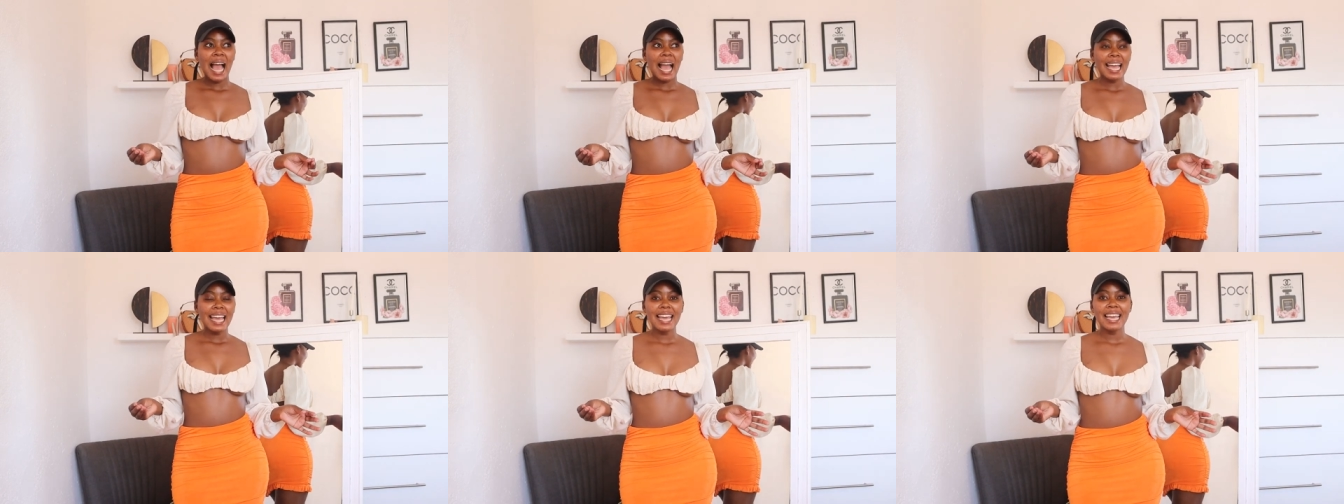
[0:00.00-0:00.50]

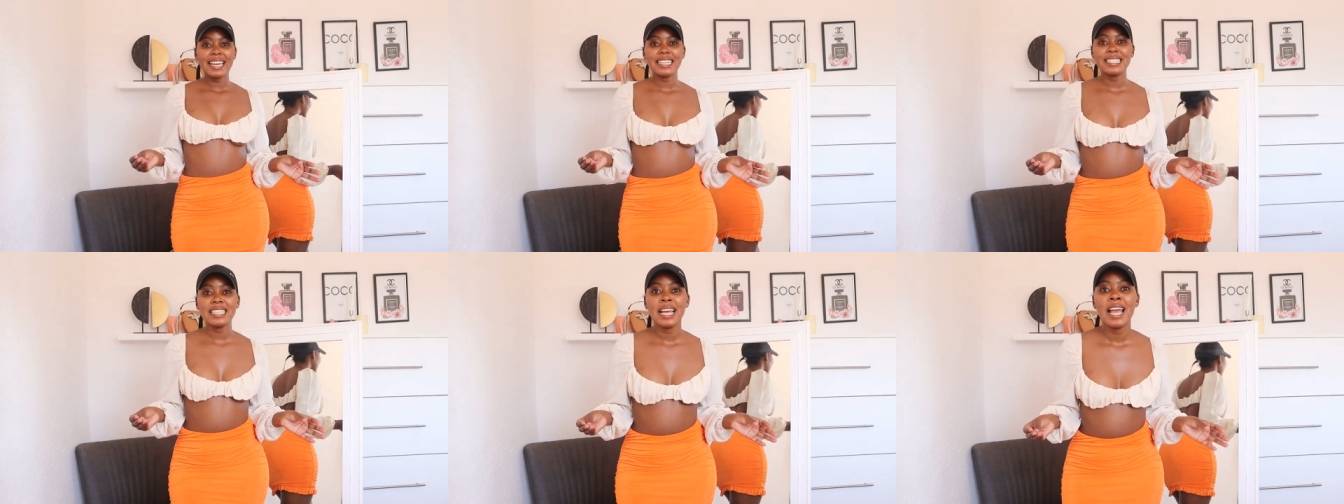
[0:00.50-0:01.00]
I
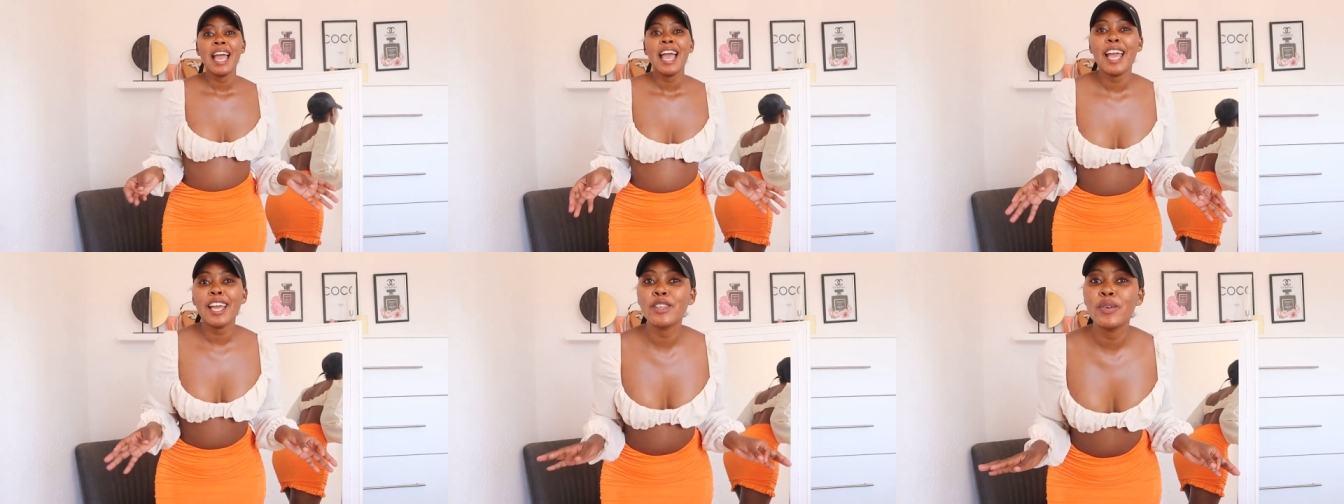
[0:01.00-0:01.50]
had
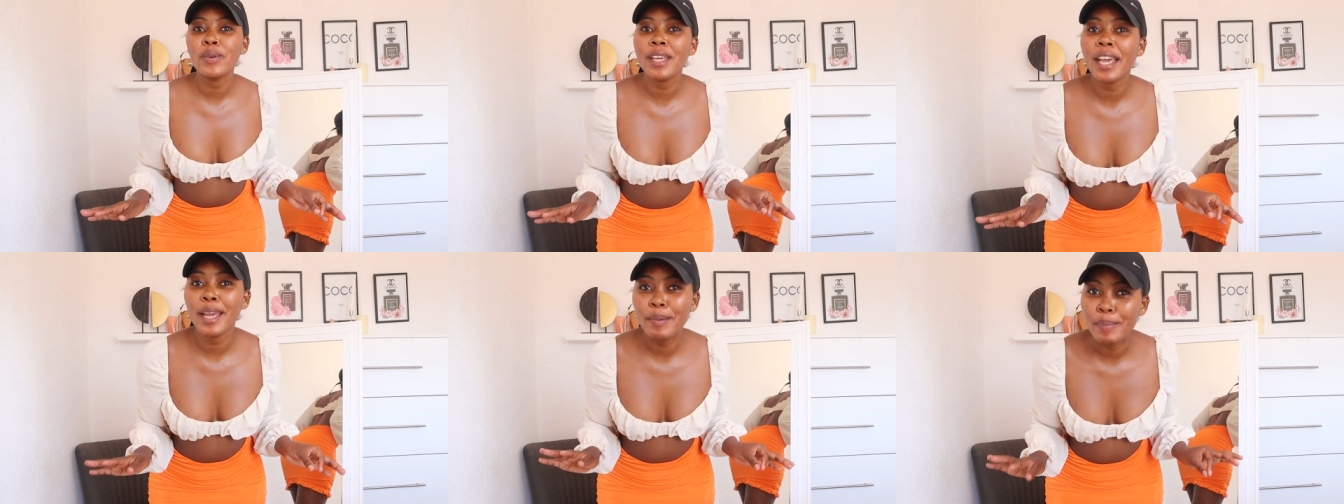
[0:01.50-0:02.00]
a
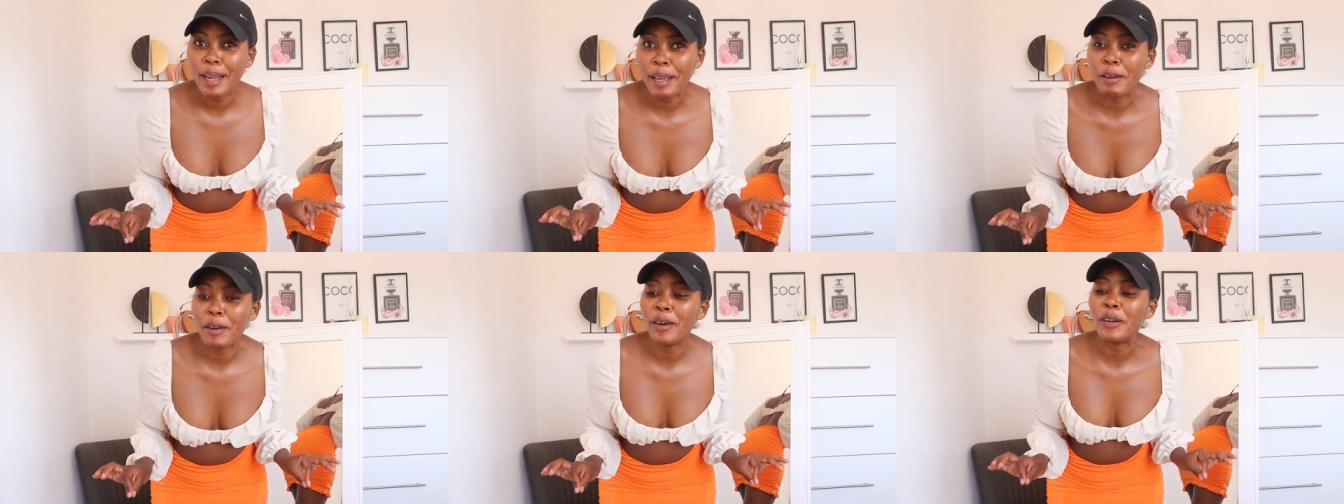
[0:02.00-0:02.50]
UK
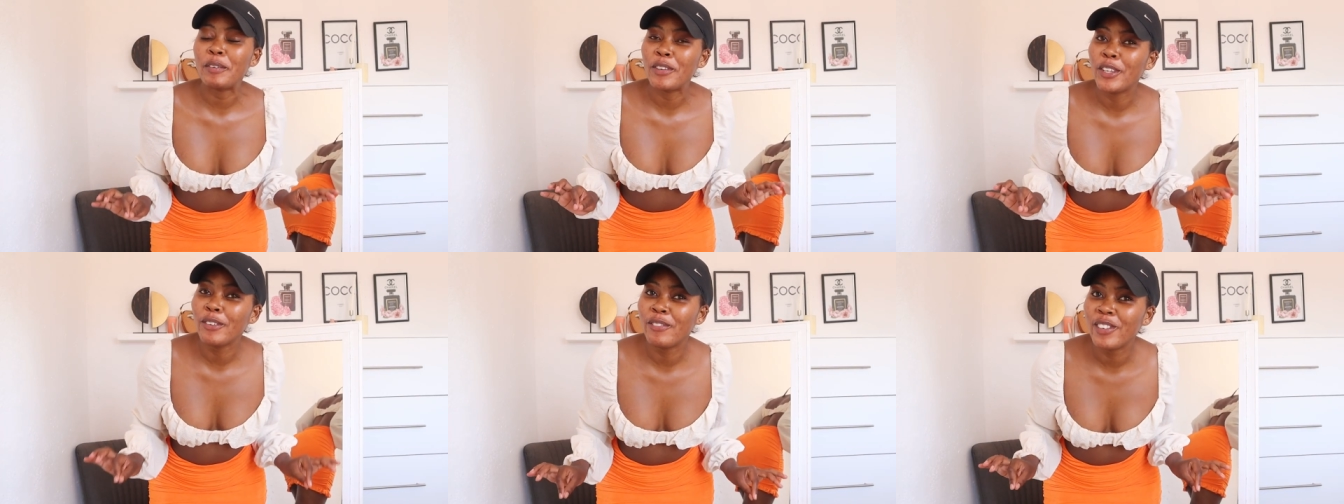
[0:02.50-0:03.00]
black girl
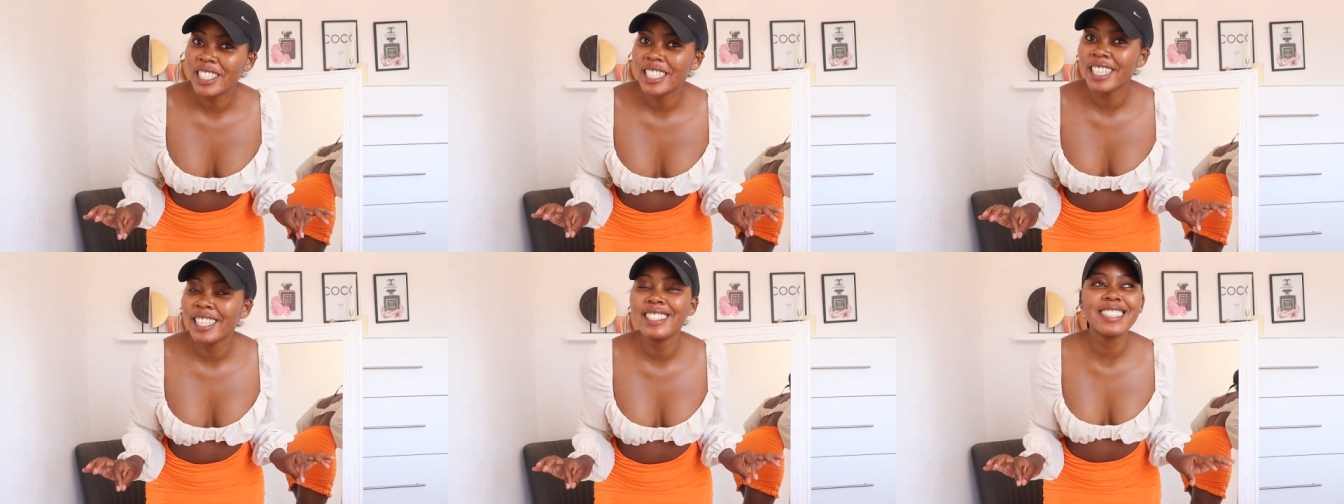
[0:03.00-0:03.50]

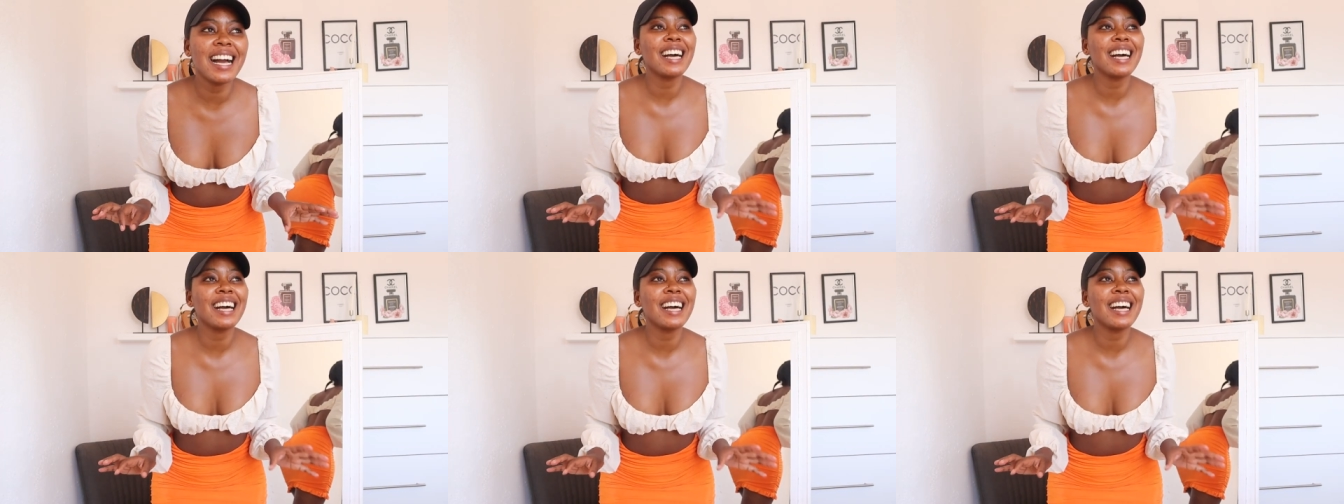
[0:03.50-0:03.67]
vision.